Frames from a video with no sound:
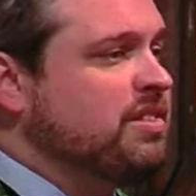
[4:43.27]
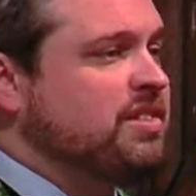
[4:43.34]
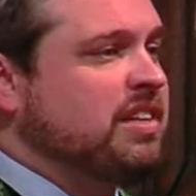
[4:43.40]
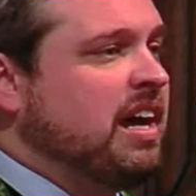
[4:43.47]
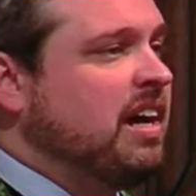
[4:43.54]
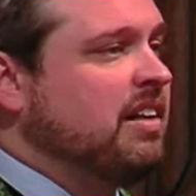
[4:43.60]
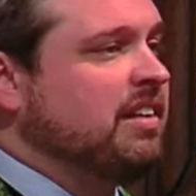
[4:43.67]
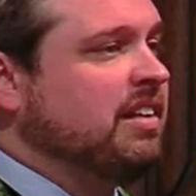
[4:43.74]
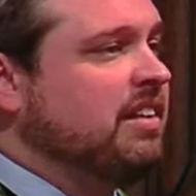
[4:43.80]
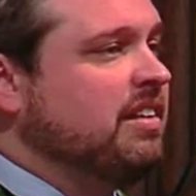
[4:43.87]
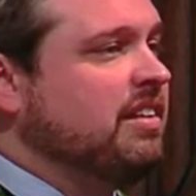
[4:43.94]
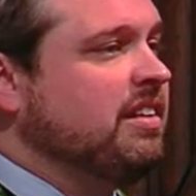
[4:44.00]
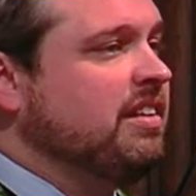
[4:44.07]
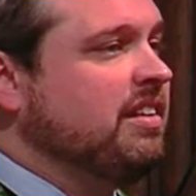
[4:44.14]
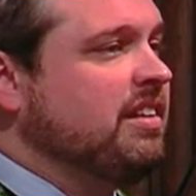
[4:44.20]
Scotland,
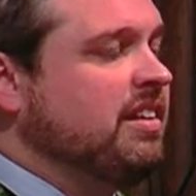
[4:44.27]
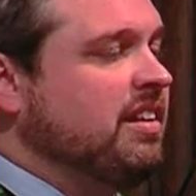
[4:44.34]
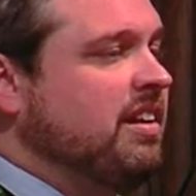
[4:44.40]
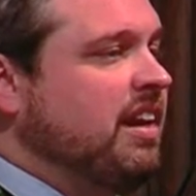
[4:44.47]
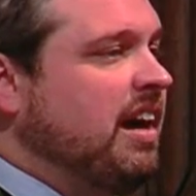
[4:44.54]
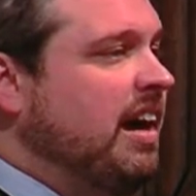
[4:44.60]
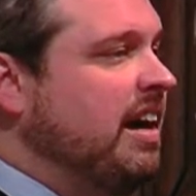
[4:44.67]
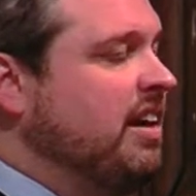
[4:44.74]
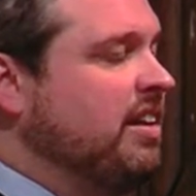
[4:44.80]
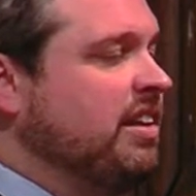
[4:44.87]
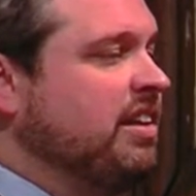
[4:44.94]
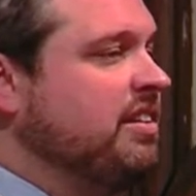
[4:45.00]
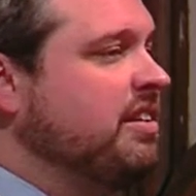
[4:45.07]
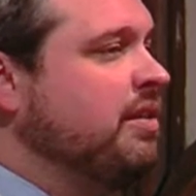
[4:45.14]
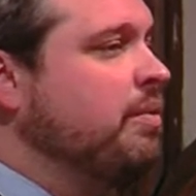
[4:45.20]

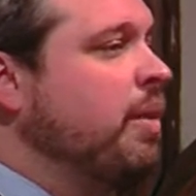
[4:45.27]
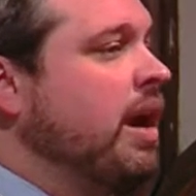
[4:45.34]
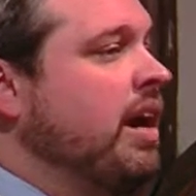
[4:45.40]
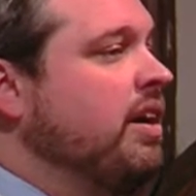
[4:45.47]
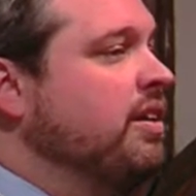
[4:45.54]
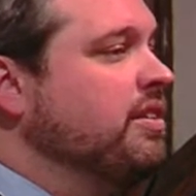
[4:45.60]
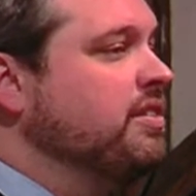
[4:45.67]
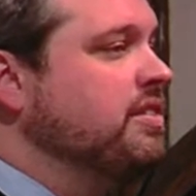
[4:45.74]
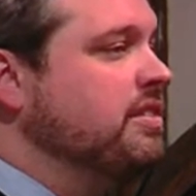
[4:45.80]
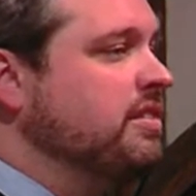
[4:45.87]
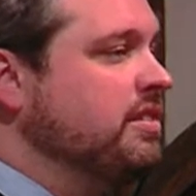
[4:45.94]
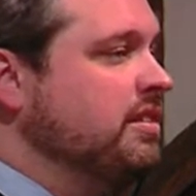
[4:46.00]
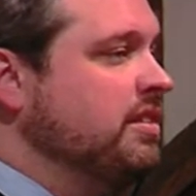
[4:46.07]
Ireland, and Wales.